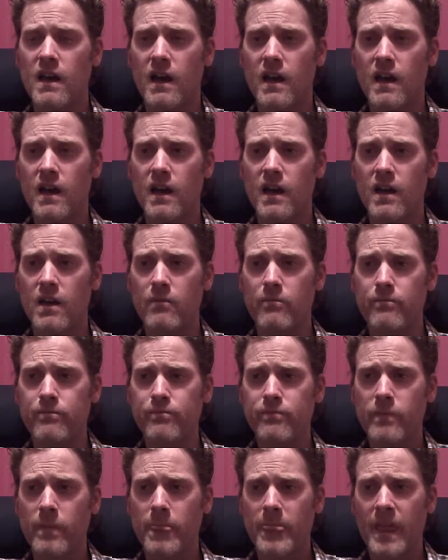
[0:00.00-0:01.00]
Um,
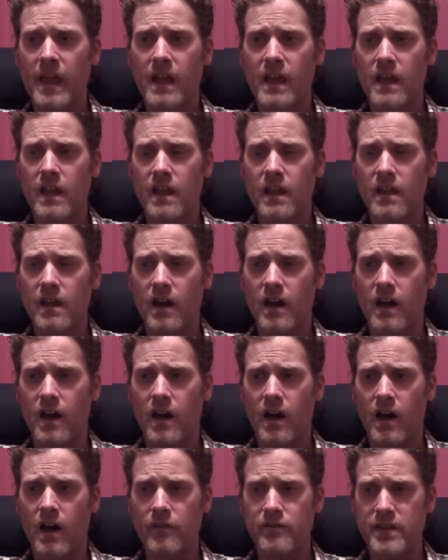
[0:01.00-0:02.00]

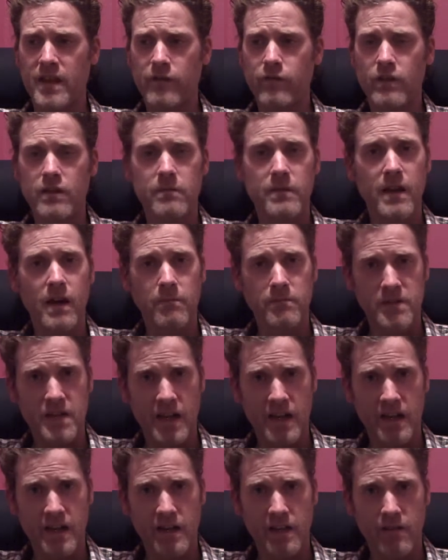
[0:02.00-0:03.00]
uh, I'll definitely be
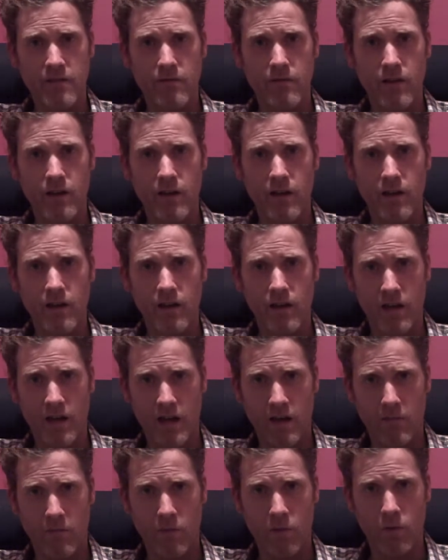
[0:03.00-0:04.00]
updating it uh, a
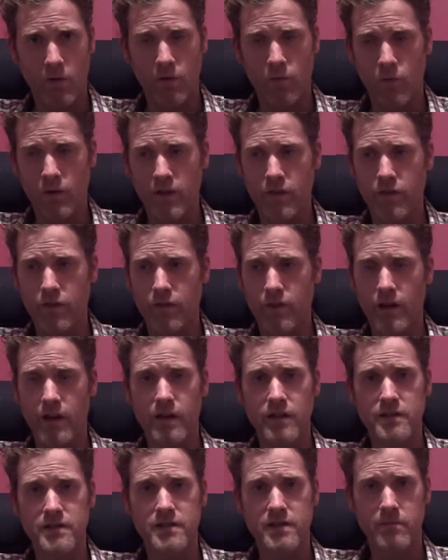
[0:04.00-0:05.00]
lot more with
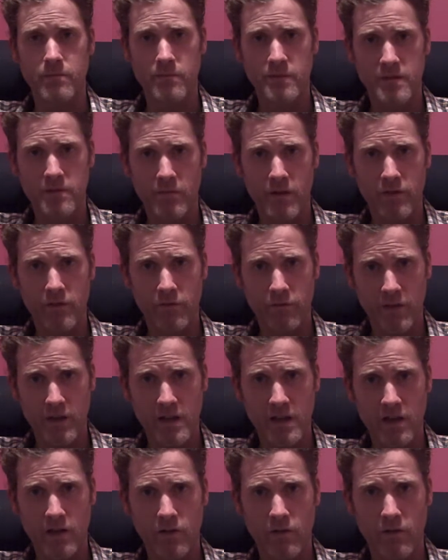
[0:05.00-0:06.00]
uh, some some other
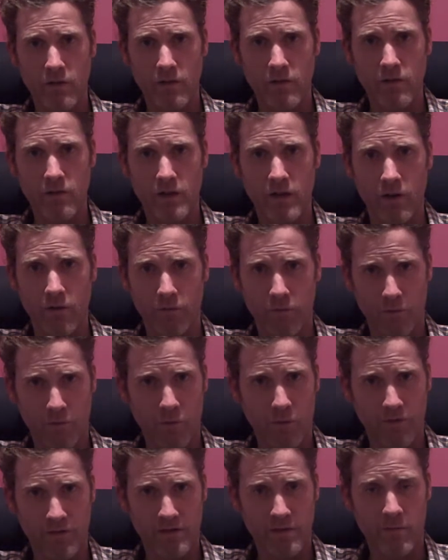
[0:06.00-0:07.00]
video, you know,
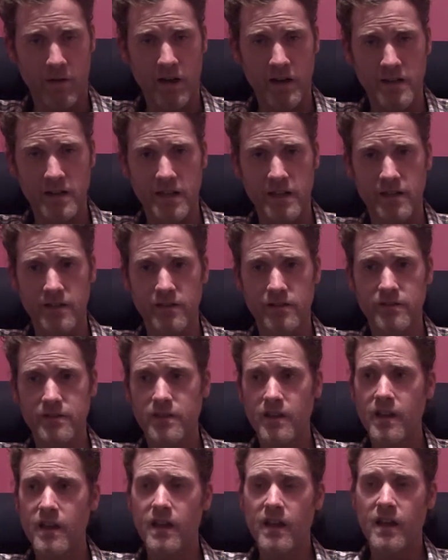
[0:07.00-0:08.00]
with some ideas
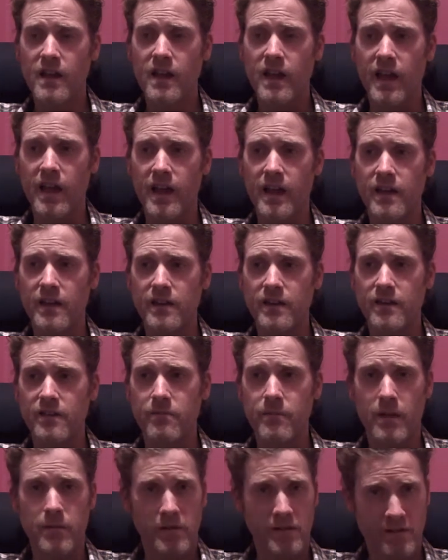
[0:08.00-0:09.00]
and
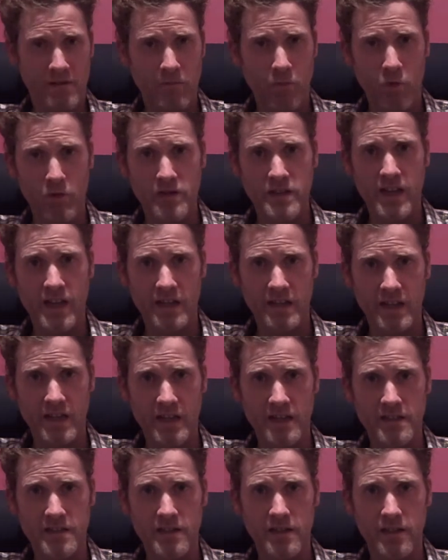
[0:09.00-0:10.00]
maybe some more
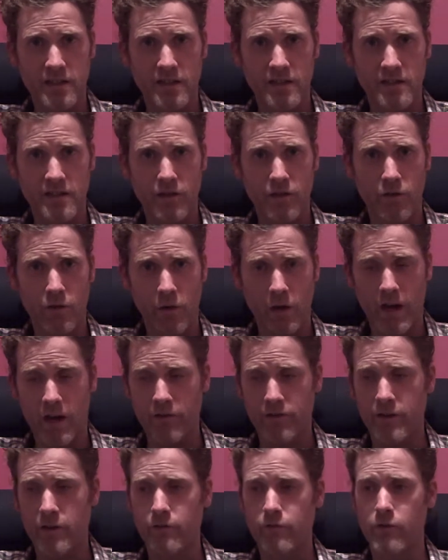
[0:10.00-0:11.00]
techniques to, to throw
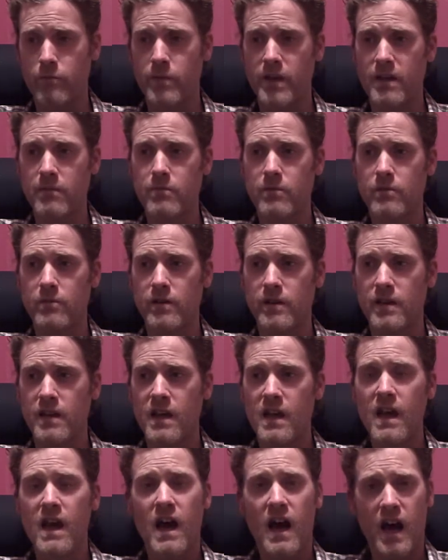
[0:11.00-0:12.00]
out there for people. And
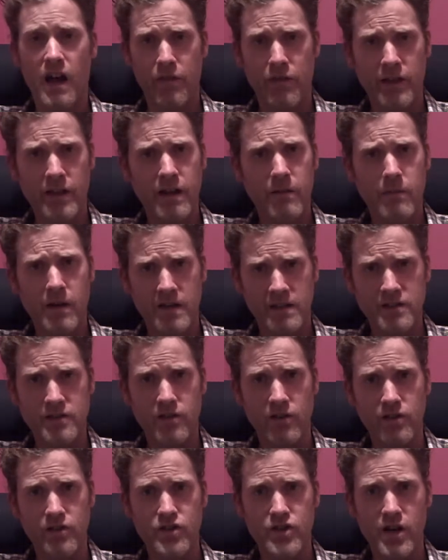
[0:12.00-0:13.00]
I think I might
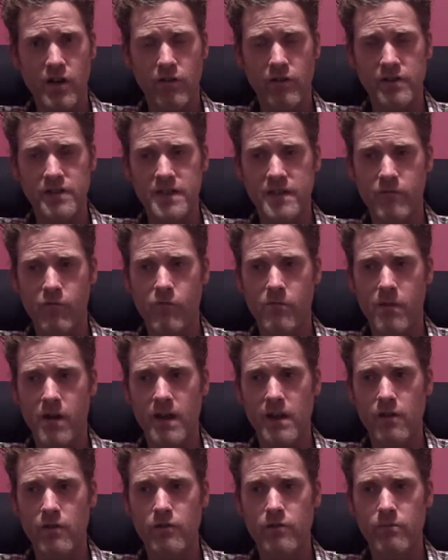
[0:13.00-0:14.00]
start sharing some of
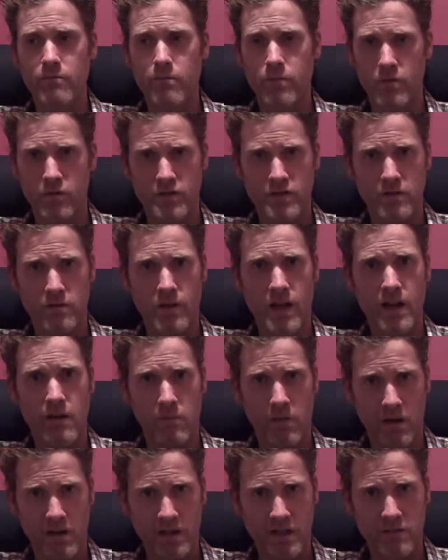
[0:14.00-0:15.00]
my own personal
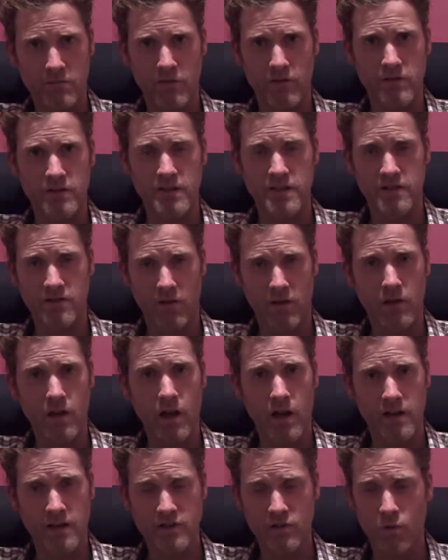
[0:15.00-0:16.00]
out-of-body experiences
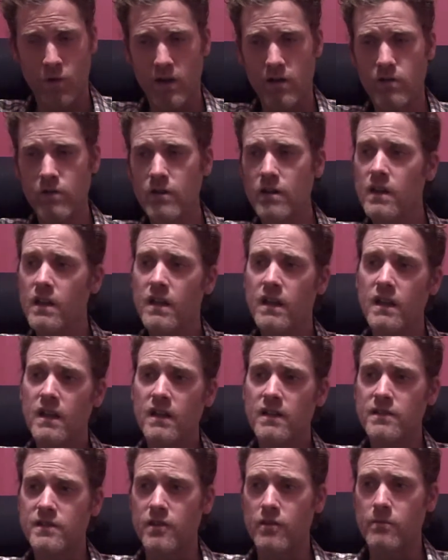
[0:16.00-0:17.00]
online as well.
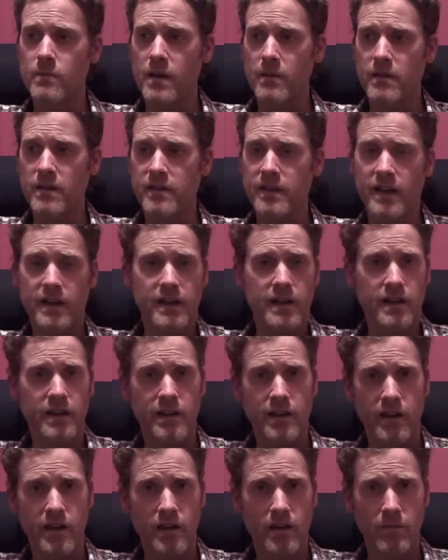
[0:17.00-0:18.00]
So maybe that can
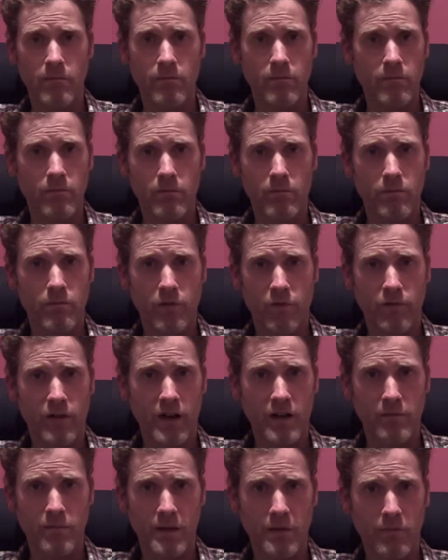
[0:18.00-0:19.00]
um,
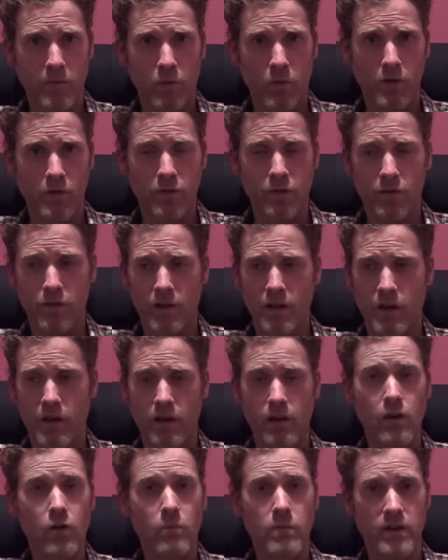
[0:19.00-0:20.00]
provide people with
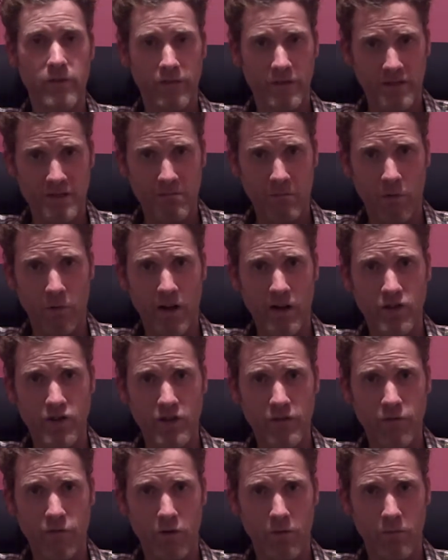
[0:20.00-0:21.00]
a little bit of
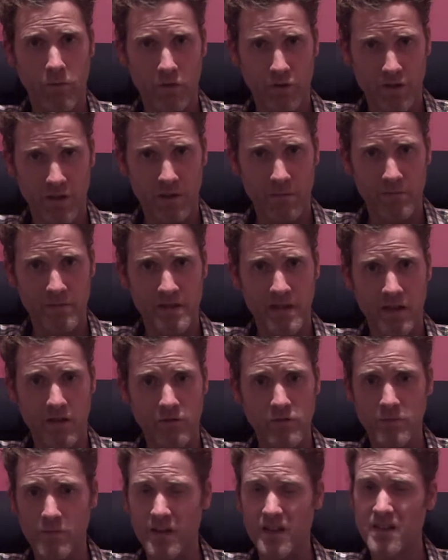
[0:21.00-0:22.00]
inspiration for pushing
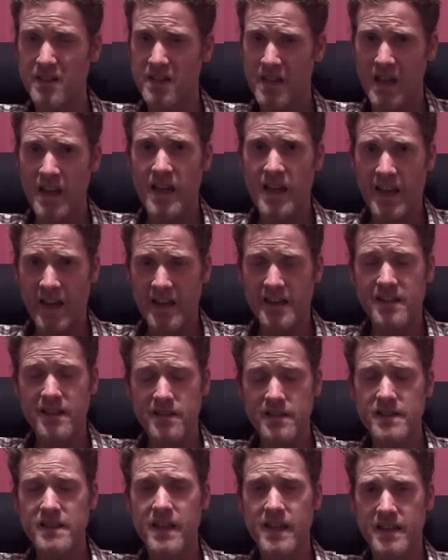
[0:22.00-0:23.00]
themselves because it
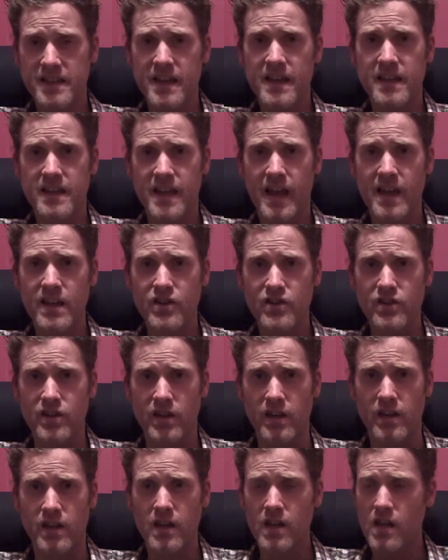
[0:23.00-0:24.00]
does take dedication,